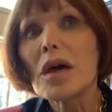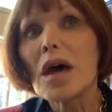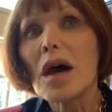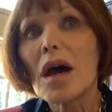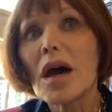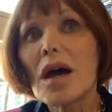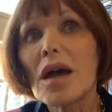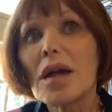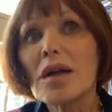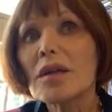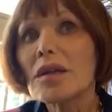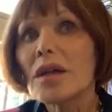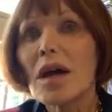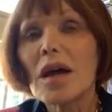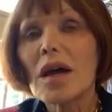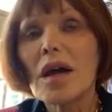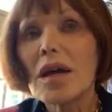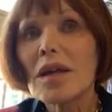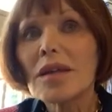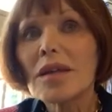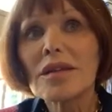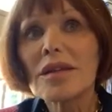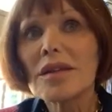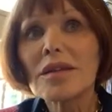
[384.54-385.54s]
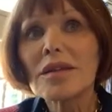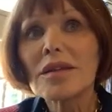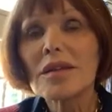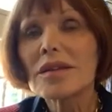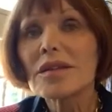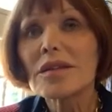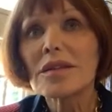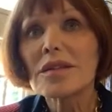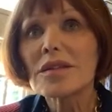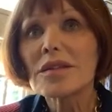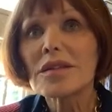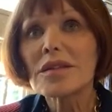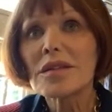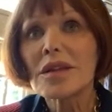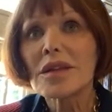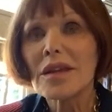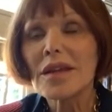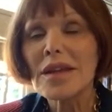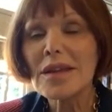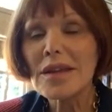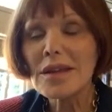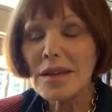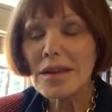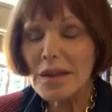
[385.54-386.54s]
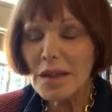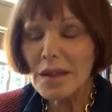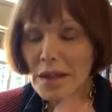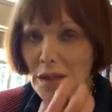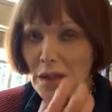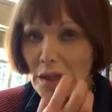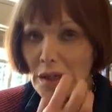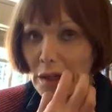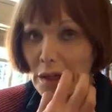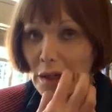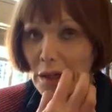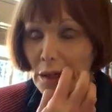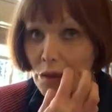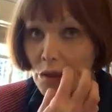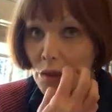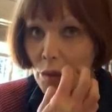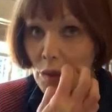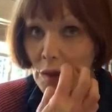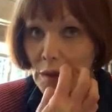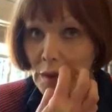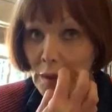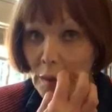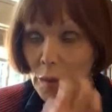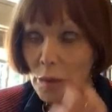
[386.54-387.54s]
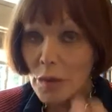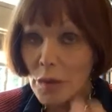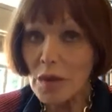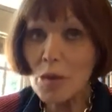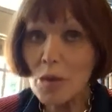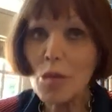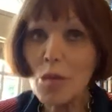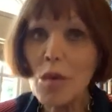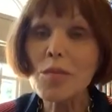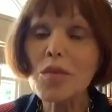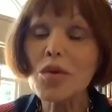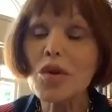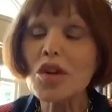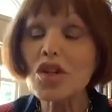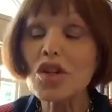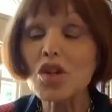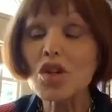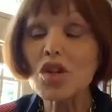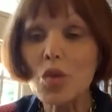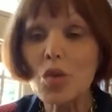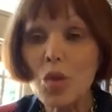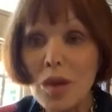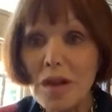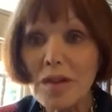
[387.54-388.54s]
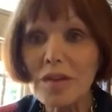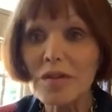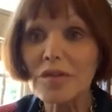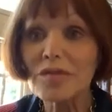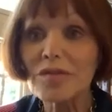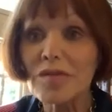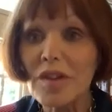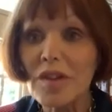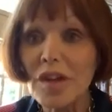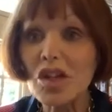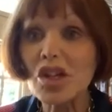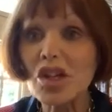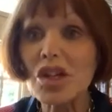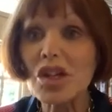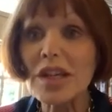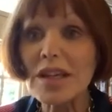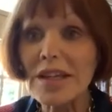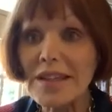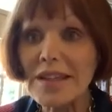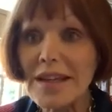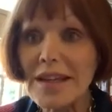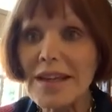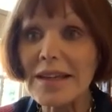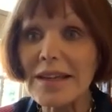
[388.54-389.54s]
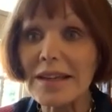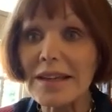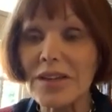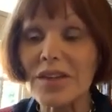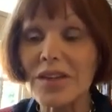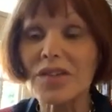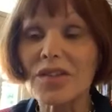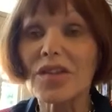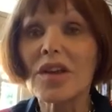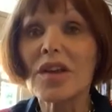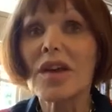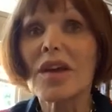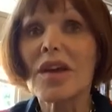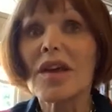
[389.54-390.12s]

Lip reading: I think that in England, where there were at one point 12 functioning dailies,